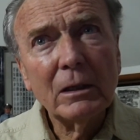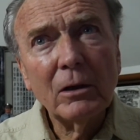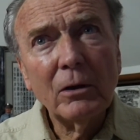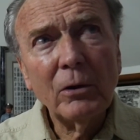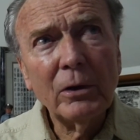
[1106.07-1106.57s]

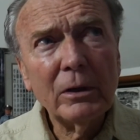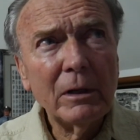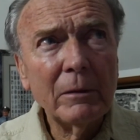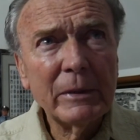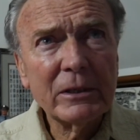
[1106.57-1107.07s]
Or
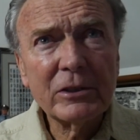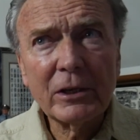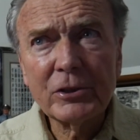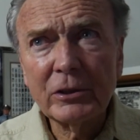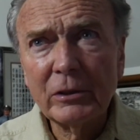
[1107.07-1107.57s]
a big
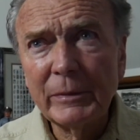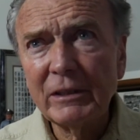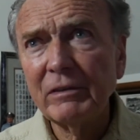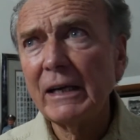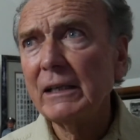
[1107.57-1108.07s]
section could be
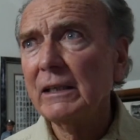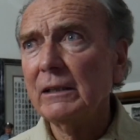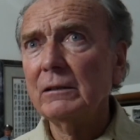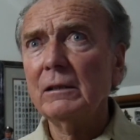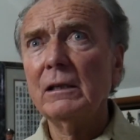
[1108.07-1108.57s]
divided
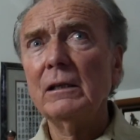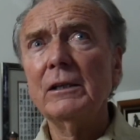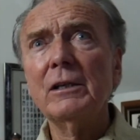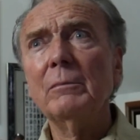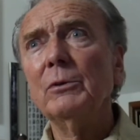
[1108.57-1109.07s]
in a
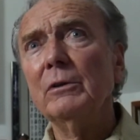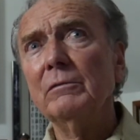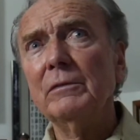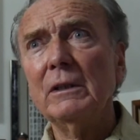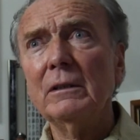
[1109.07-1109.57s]
number
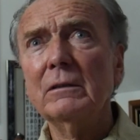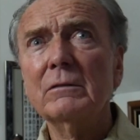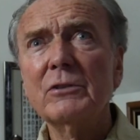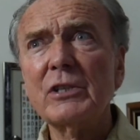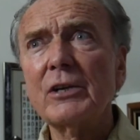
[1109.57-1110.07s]
of
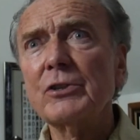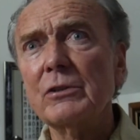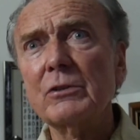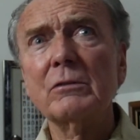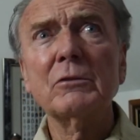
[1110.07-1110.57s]
sections,
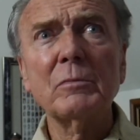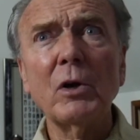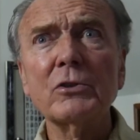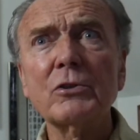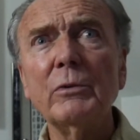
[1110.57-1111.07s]
small
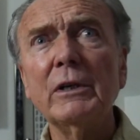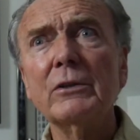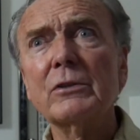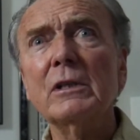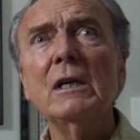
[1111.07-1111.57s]

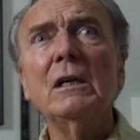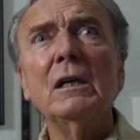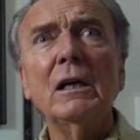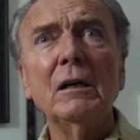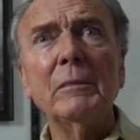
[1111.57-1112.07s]
squares,
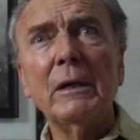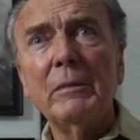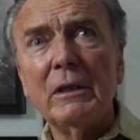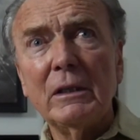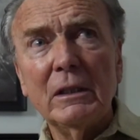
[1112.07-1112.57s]

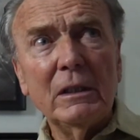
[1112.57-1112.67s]
maybe